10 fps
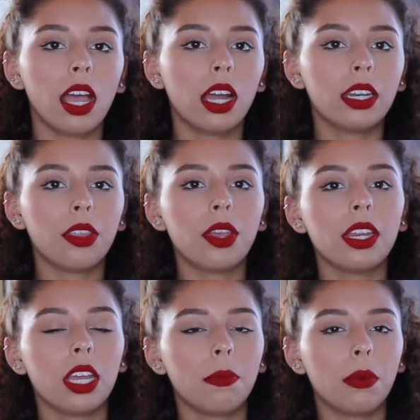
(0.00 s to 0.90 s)
And then
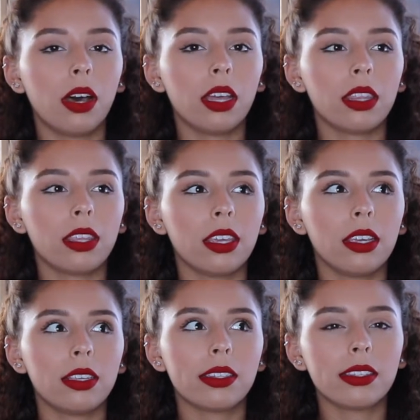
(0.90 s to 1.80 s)
I bought
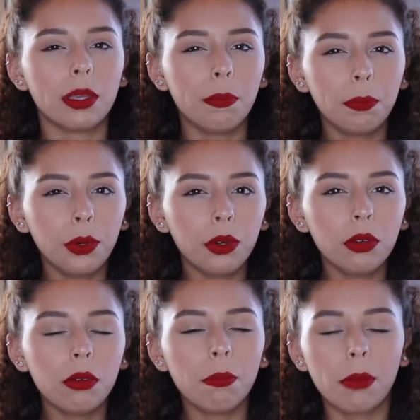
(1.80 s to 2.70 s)
the
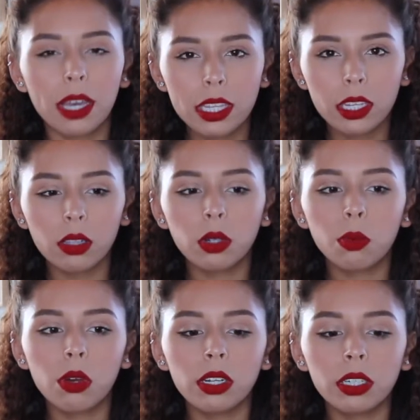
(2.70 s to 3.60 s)
simple micellar
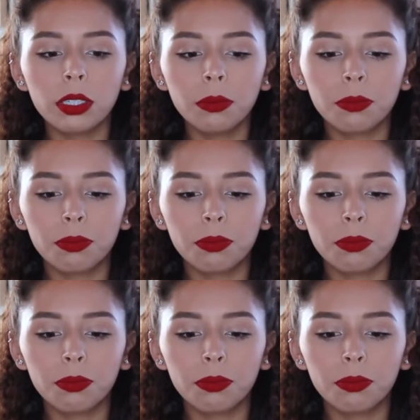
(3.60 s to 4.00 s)
water,